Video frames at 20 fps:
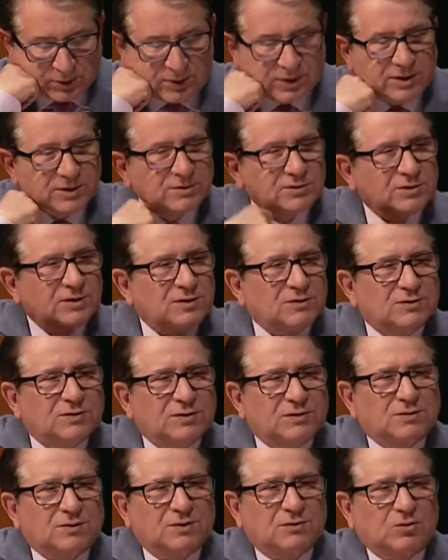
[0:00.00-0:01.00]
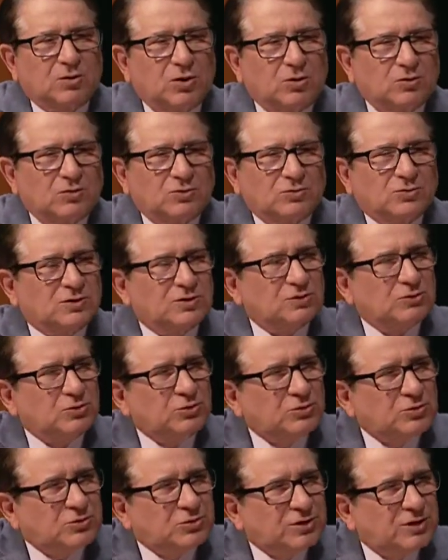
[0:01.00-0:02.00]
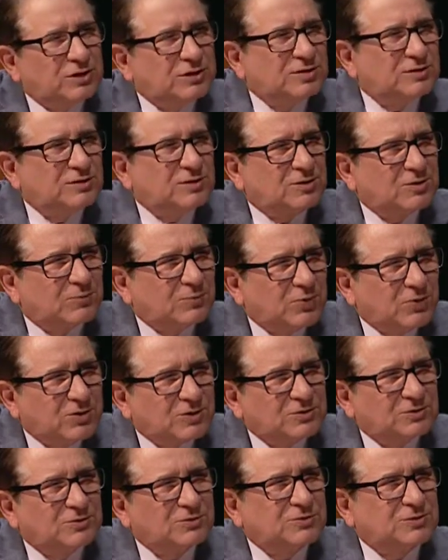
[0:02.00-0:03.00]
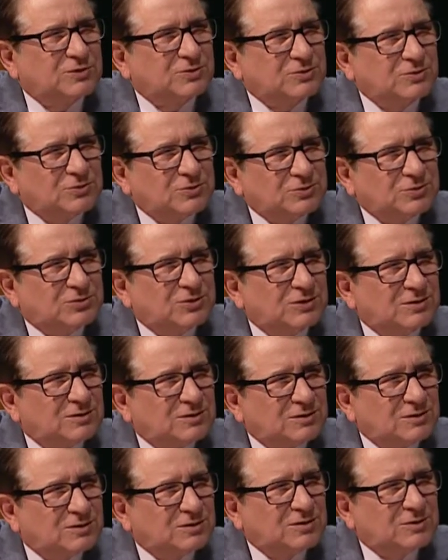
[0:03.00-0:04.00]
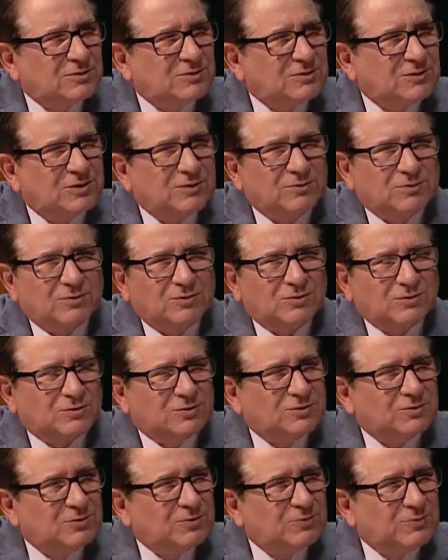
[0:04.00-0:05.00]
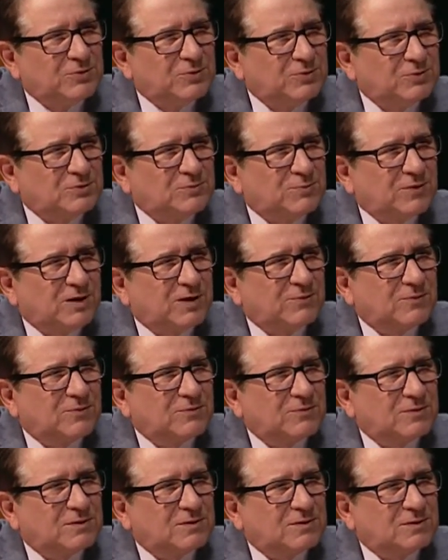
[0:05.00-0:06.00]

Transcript: is this a total solution? Is it a partial solution to the lawsuit abuse problem?